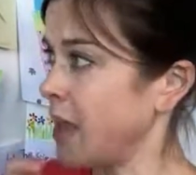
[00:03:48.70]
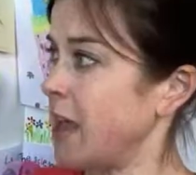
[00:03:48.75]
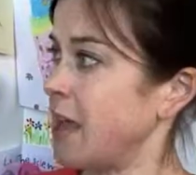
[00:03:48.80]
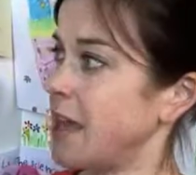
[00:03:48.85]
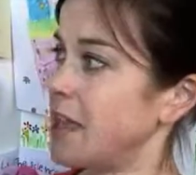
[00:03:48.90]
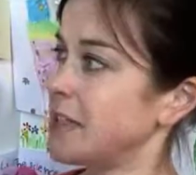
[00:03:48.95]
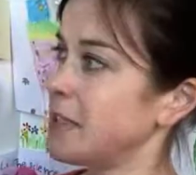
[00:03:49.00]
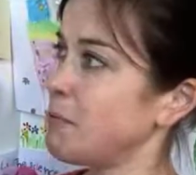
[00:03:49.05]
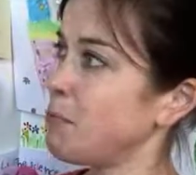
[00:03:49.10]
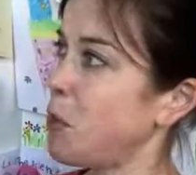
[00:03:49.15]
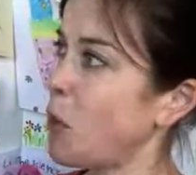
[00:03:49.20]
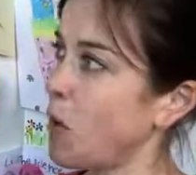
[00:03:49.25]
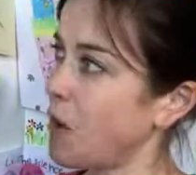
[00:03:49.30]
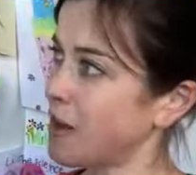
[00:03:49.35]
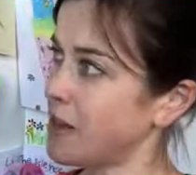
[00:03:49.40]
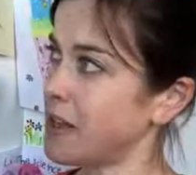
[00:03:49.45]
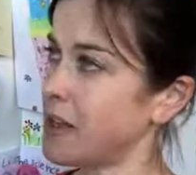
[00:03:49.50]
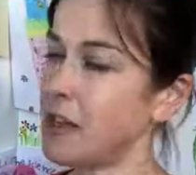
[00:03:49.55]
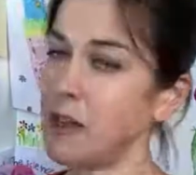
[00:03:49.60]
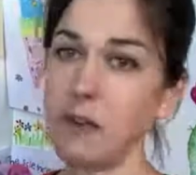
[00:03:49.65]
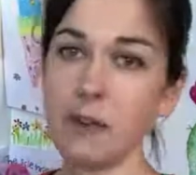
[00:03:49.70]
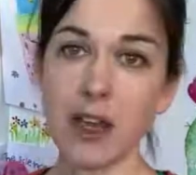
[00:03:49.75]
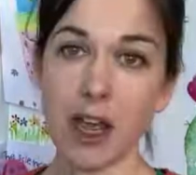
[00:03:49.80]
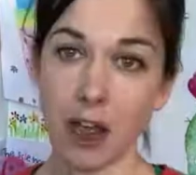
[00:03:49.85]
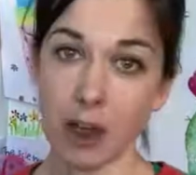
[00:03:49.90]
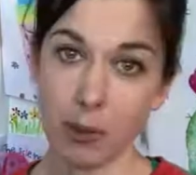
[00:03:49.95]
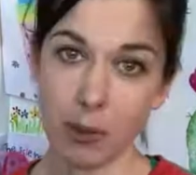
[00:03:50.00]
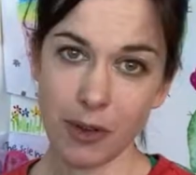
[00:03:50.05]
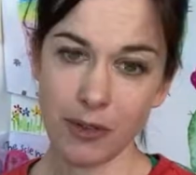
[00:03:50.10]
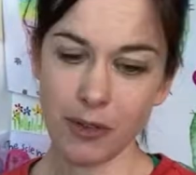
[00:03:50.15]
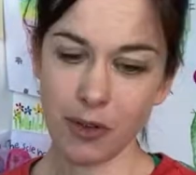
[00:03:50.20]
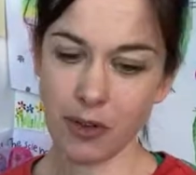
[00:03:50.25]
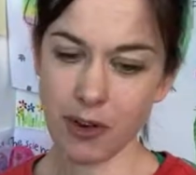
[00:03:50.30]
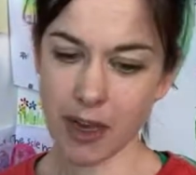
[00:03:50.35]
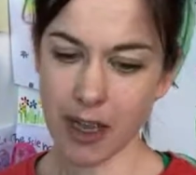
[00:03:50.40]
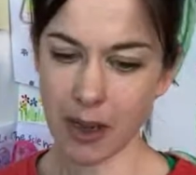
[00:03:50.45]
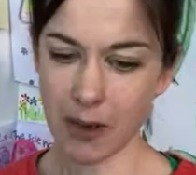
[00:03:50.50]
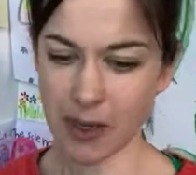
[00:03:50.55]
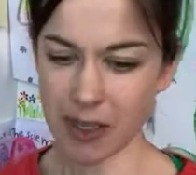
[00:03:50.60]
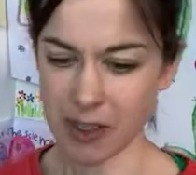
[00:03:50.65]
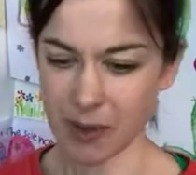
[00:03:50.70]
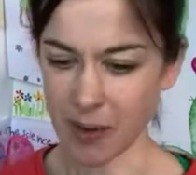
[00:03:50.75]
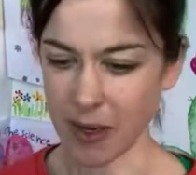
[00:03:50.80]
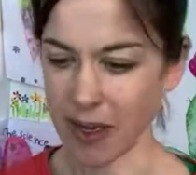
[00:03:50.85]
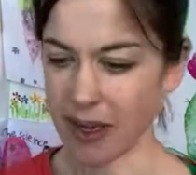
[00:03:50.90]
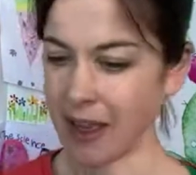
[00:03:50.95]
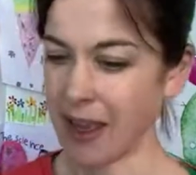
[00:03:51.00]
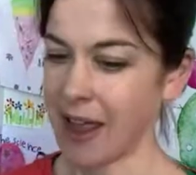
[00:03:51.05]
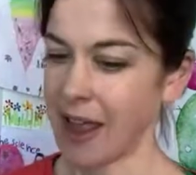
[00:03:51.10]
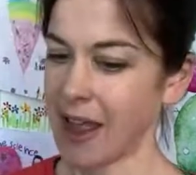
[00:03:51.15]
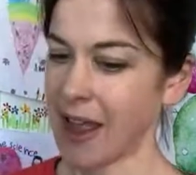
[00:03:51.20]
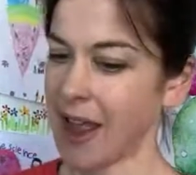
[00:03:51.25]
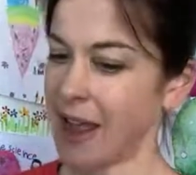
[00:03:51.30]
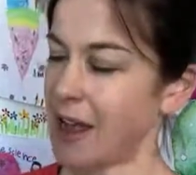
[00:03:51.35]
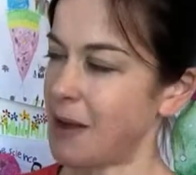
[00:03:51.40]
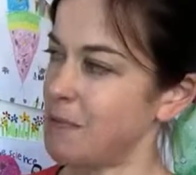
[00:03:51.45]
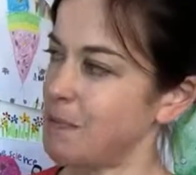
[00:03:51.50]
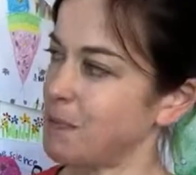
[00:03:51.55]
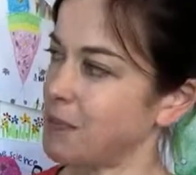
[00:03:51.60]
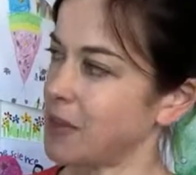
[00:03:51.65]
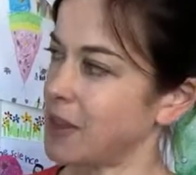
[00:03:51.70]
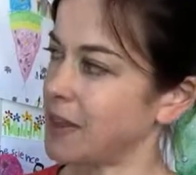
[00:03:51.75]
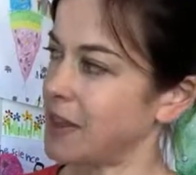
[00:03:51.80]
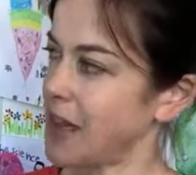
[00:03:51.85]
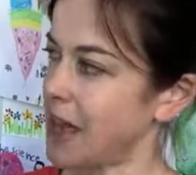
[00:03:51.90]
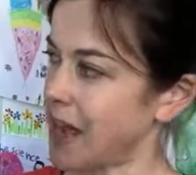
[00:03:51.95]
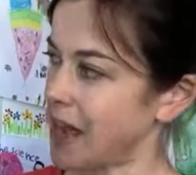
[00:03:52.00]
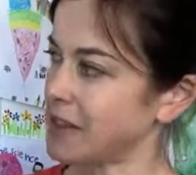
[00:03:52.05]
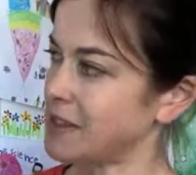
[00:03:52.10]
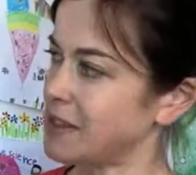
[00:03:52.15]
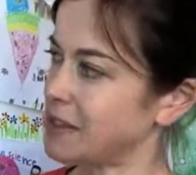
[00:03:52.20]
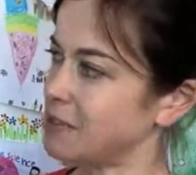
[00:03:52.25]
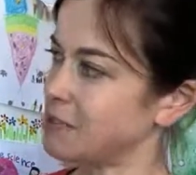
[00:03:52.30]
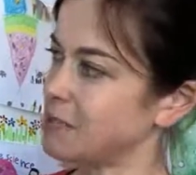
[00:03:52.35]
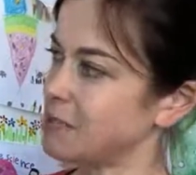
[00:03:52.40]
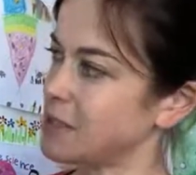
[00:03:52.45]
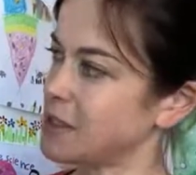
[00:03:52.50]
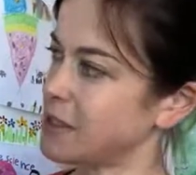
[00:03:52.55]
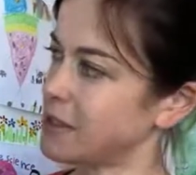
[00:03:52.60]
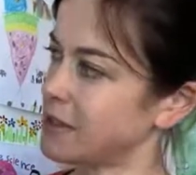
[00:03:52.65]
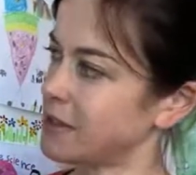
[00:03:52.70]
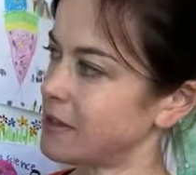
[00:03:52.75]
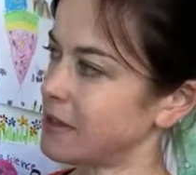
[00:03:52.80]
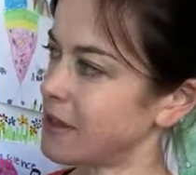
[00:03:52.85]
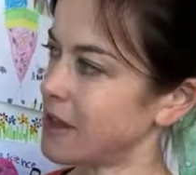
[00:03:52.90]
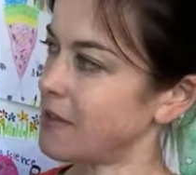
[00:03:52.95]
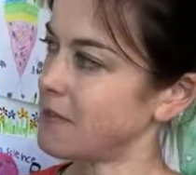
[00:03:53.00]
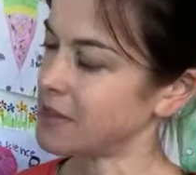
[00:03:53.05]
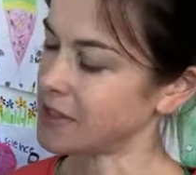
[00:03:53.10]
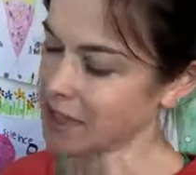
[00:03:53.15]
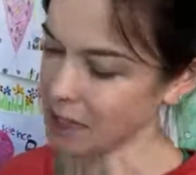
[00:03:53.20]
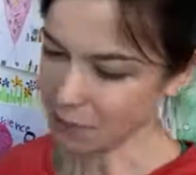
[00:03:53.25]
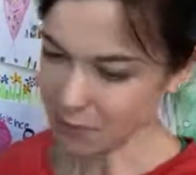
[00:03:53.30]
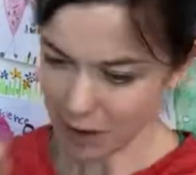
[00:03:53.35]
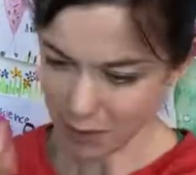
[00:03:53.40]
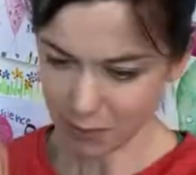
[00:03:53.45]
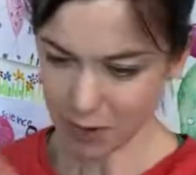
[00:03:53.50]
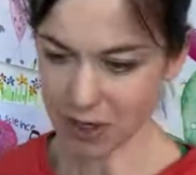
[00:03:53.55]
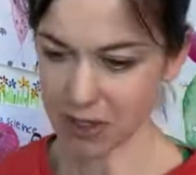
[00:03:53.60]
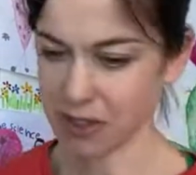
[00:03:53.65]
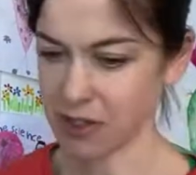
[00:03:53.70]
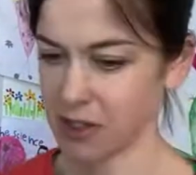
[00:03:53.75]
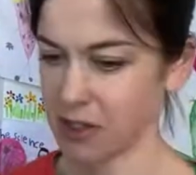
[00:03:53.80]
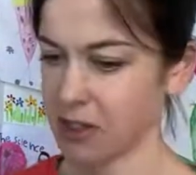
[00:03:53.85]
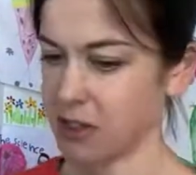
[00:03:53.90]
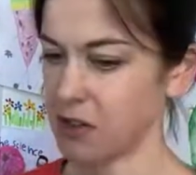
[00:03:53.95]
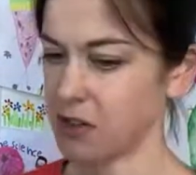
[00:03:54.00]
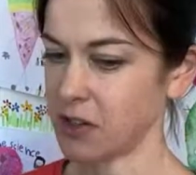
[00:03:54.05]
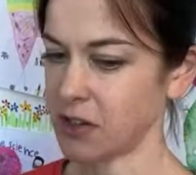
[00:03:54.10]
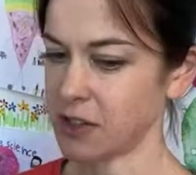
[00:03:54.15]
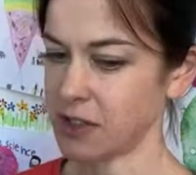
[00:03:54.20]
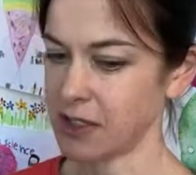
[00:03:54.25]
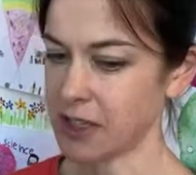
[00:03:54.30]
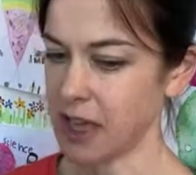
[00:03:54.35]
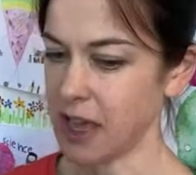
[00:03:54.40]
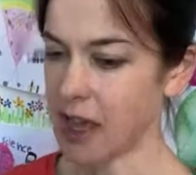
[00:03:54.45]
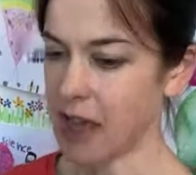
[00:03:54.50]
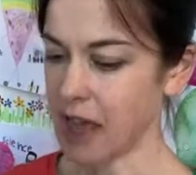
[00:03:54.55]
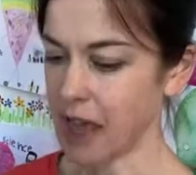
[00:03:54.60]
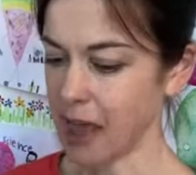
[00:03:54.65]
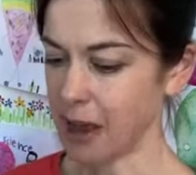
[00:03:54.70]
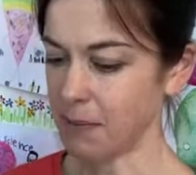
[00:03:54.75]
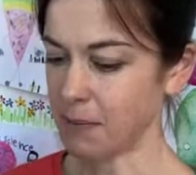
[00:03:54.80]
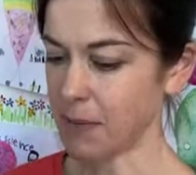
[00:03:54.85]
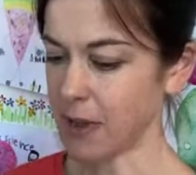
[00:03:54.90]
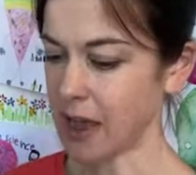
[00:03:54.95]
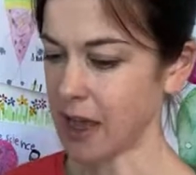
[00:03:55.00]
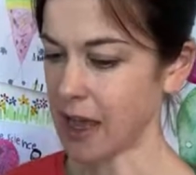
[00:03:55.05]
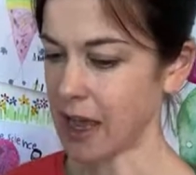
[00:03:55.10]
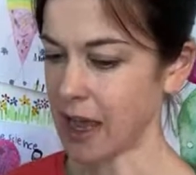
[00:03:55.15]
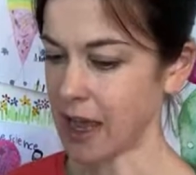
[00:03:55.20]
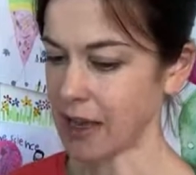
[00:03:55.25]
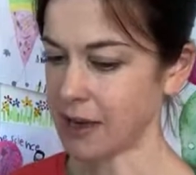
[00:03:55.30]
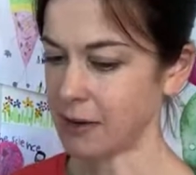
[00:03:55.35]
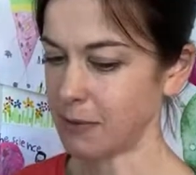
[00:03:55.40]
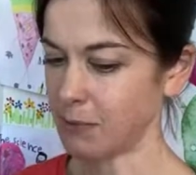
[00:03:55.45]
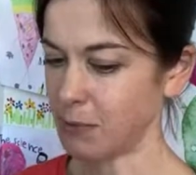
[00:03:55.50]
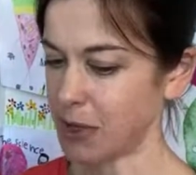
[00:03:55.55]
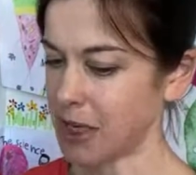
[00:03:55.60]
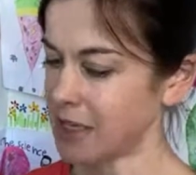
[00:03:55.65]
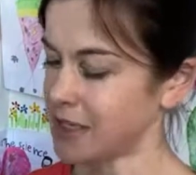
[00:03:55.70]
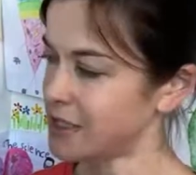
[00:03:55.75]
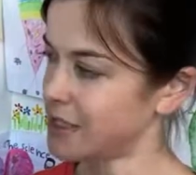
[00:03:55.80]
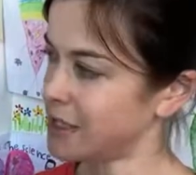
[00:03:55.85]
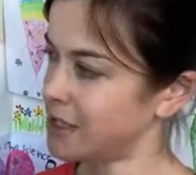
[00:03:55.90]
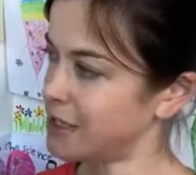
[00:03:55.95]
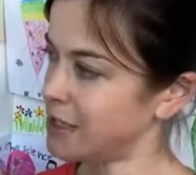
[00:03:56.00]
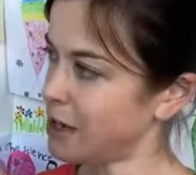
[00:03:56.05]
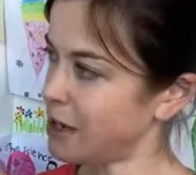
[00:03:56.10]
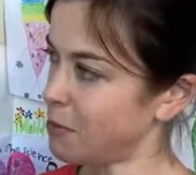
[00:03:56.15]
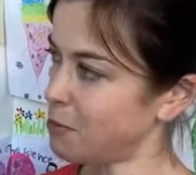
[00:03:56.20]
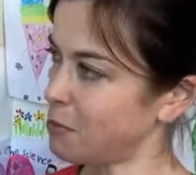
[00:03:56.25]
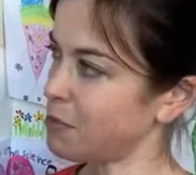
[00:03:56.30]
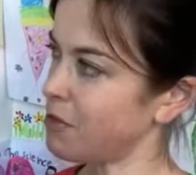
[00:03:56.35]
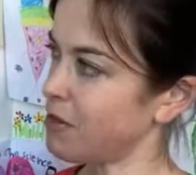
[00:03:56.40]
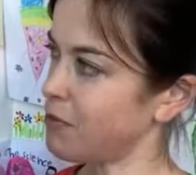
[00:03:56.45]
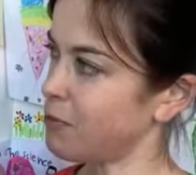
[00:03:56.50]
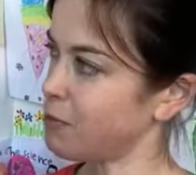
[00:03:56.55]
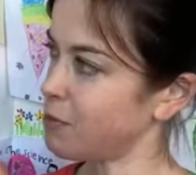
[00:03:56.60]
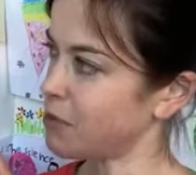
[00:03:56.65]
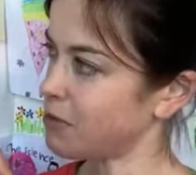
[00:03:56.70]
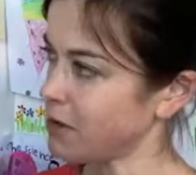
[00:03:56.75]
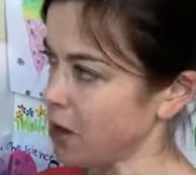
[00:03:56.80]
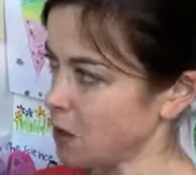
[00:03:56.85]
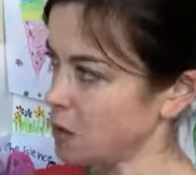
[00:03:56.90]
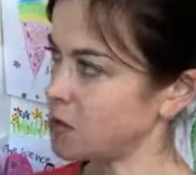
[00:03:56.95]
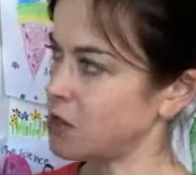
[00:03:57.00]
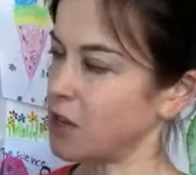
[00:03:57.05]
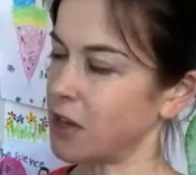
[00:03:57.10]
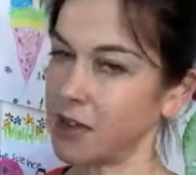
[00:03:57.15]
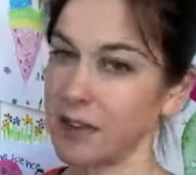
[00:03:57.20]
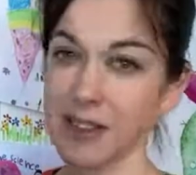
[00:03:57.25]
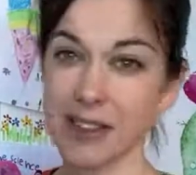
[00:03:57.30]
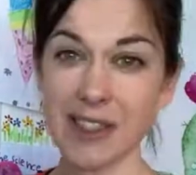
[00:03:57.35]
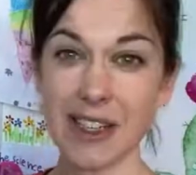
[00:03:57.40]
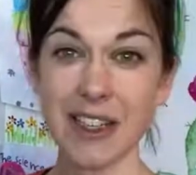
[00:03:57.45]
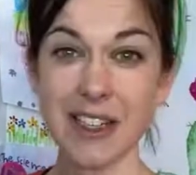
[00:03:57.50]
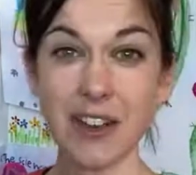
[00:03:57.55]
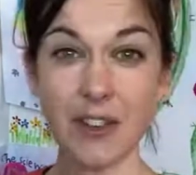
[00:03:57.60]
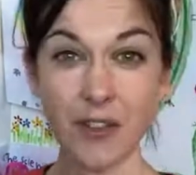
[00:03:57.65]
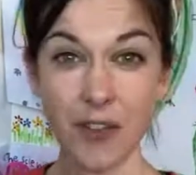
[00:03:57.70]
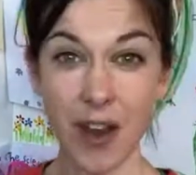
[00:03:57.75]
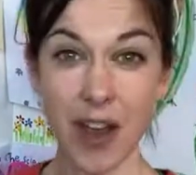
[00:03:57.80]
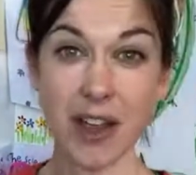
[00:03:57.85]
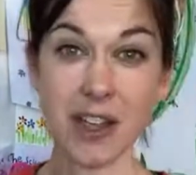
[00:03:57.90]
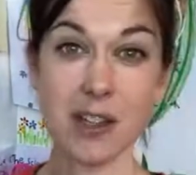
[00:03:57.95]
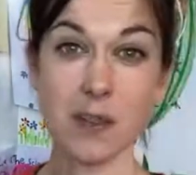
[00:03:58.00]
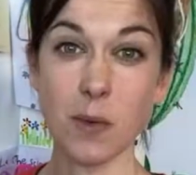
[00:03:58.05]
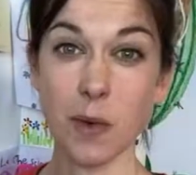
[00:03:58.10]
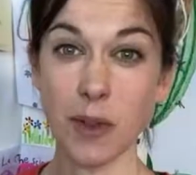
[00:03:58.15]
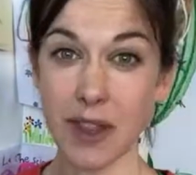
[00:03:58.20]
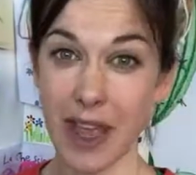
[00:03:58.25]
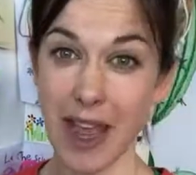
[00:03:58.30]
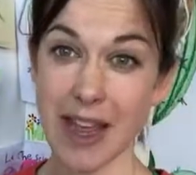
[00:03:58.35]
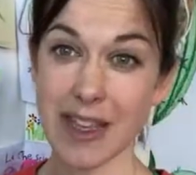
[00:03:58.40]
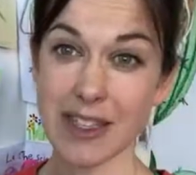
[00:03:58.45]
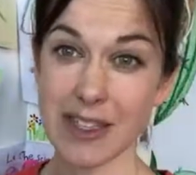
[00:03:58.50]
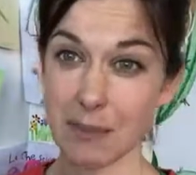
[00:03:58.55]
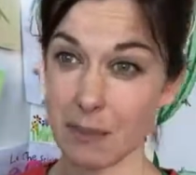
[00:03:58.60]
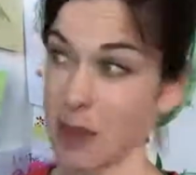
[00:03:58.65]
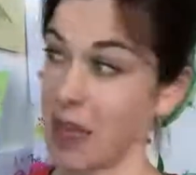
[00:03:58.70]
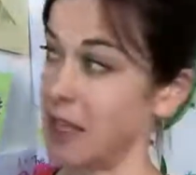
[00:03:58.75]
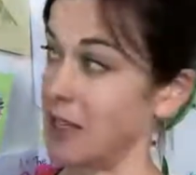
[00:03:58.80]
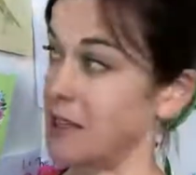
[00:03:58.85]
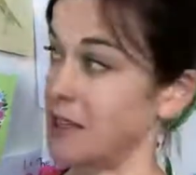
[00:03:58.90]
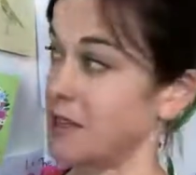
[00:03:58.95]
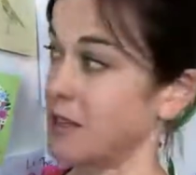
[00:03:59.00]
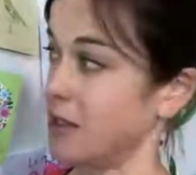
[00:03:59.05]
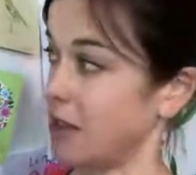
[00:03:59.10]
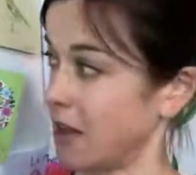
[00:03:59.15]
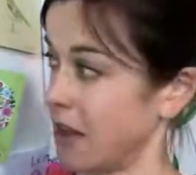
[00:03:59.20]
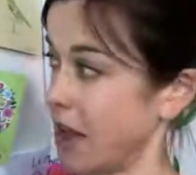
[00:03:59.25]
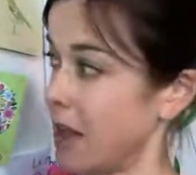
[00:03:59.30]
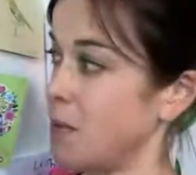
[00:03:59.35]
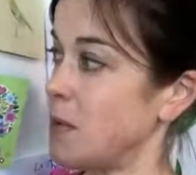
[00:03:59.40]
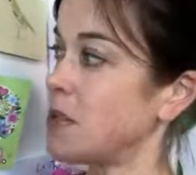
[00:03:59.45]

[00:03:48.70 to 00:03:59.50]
It's important that you know, before I go into it, that atoms have the same amount of protons and neutrons, but it's the number of protons that defines what the atom is, okay?